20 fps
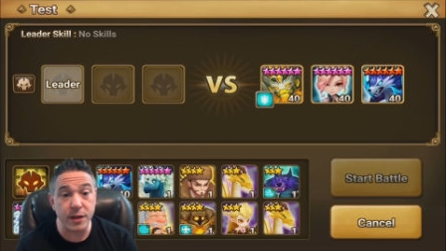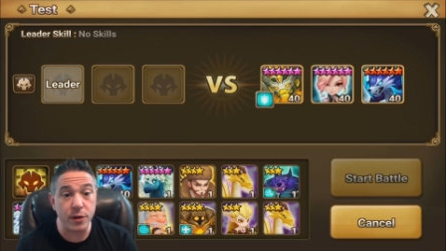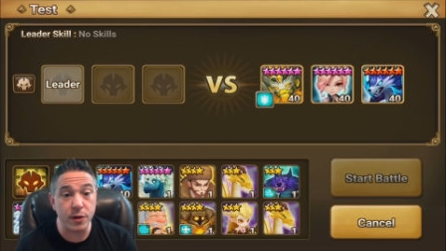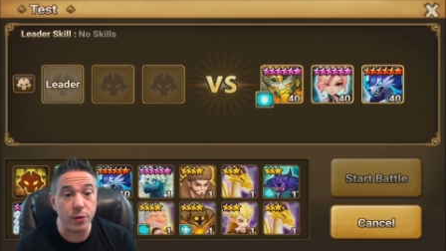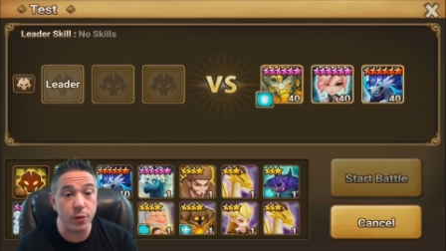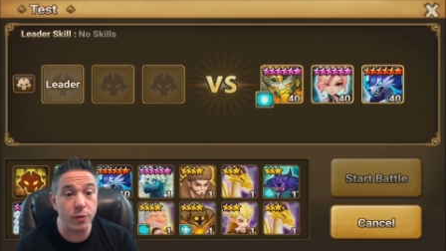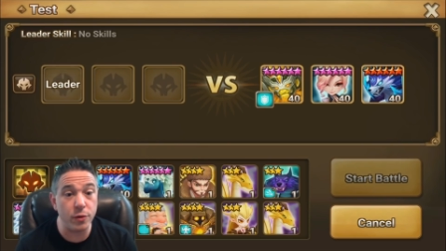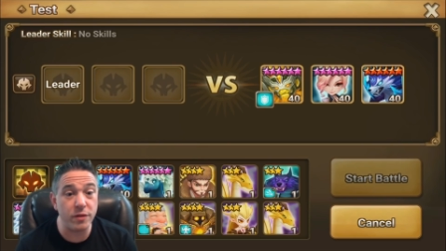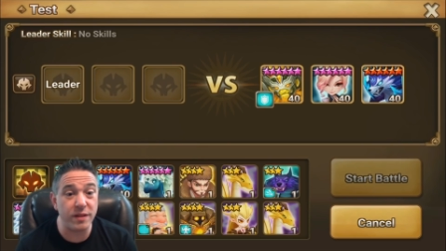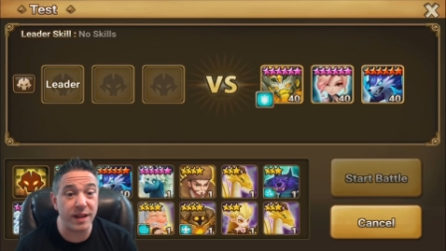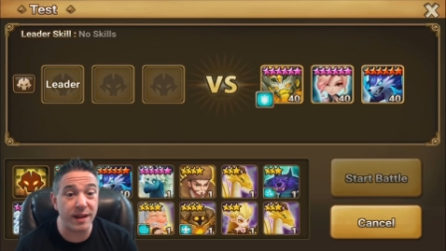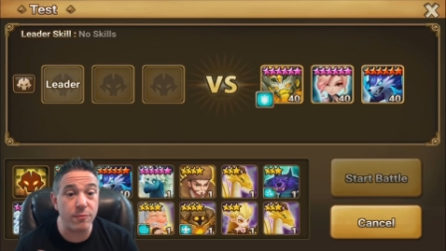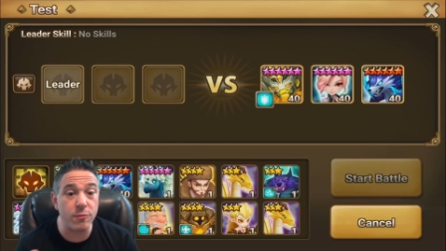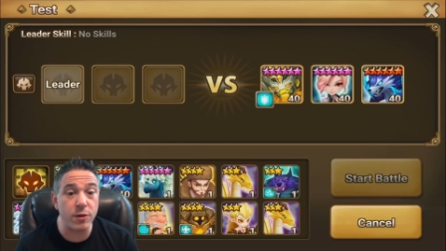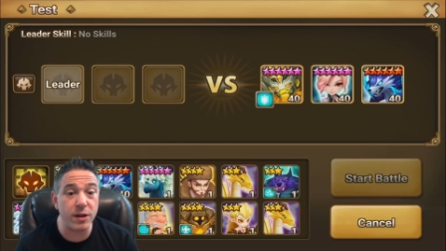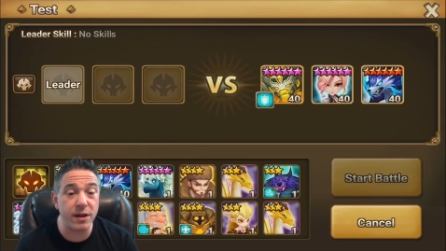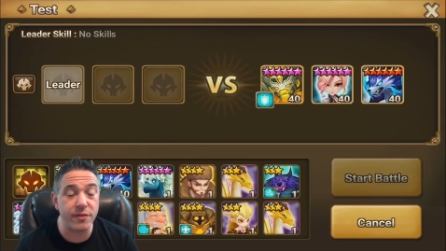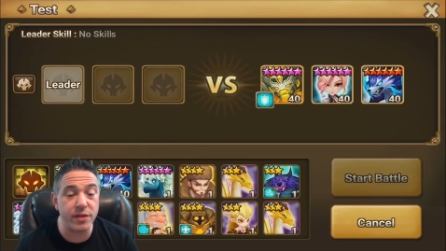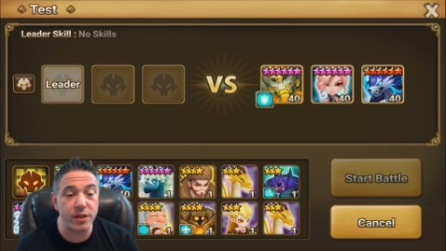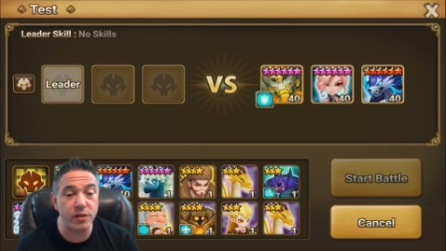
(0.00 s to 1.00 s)
used and
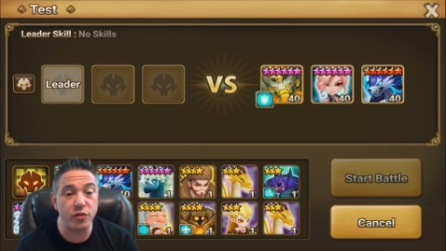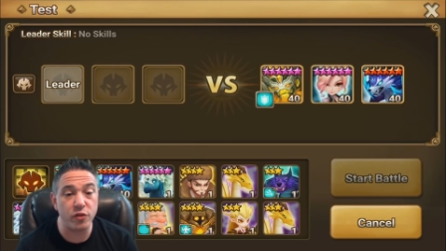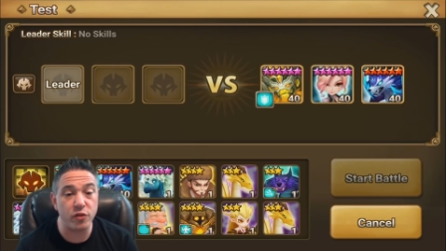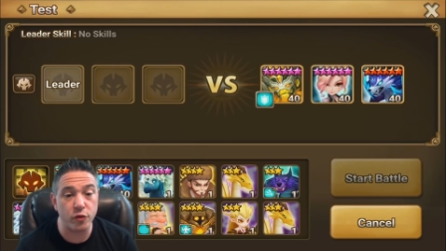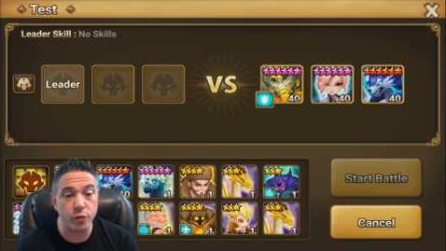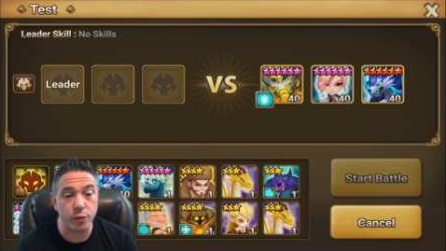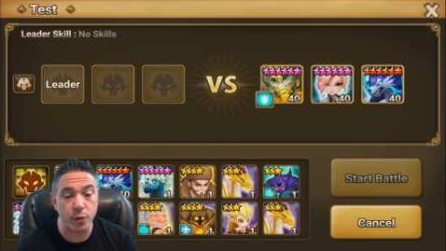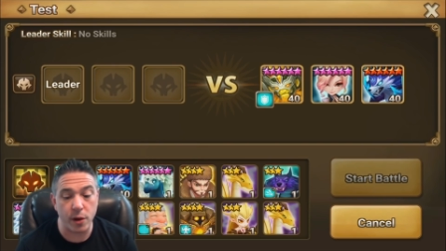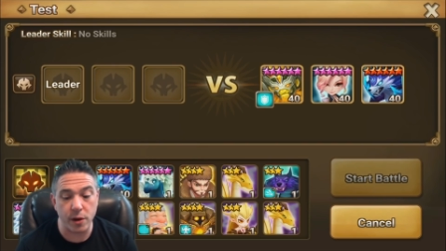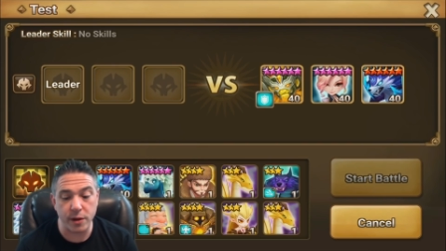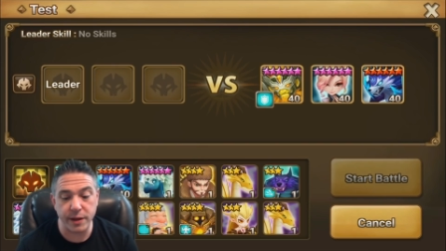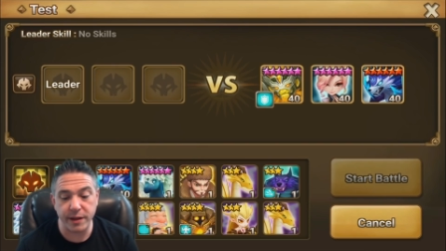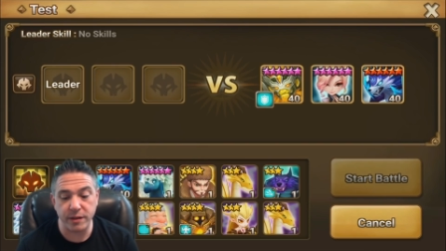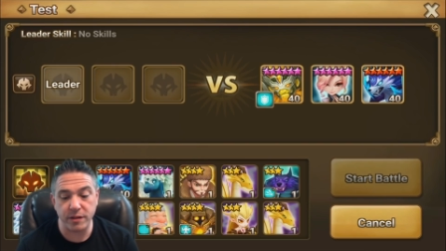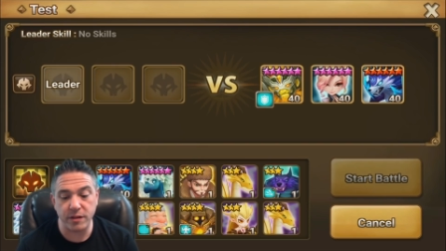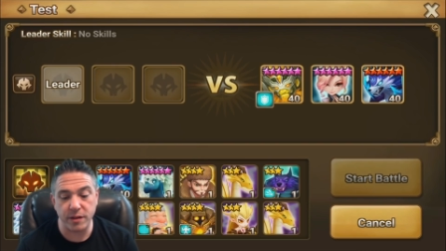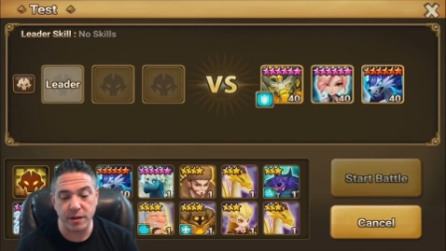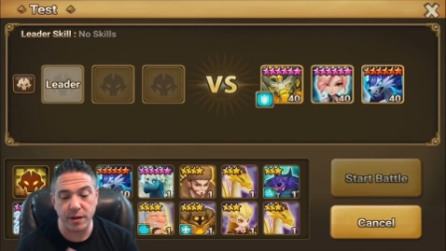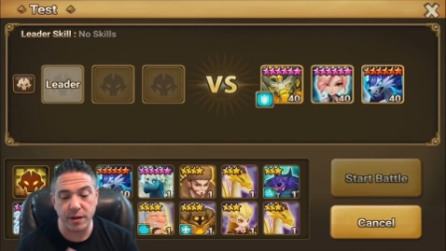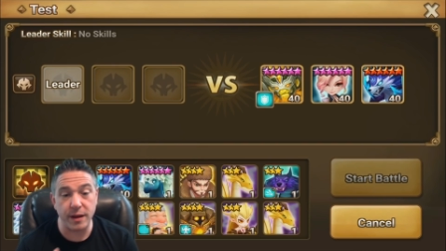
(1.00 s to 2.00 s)
one of the
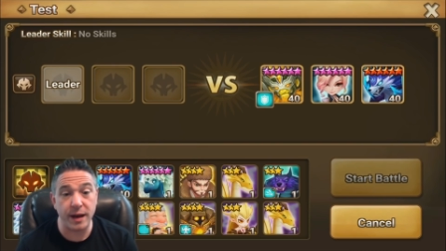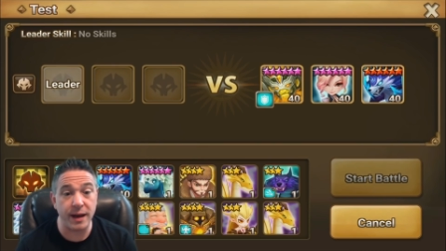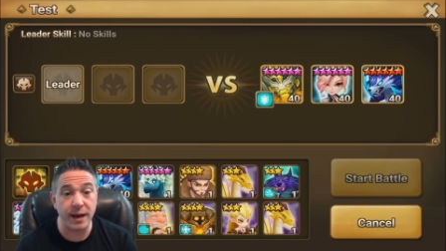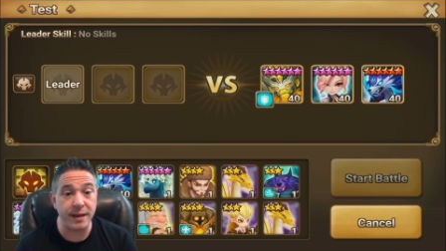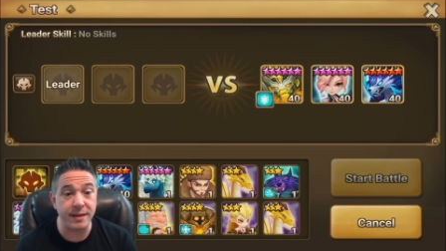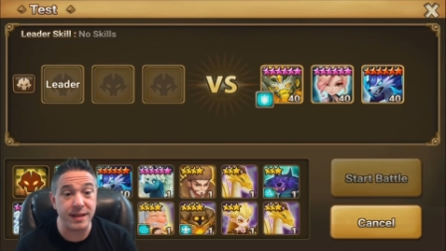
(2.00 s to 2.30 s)
strongest uh,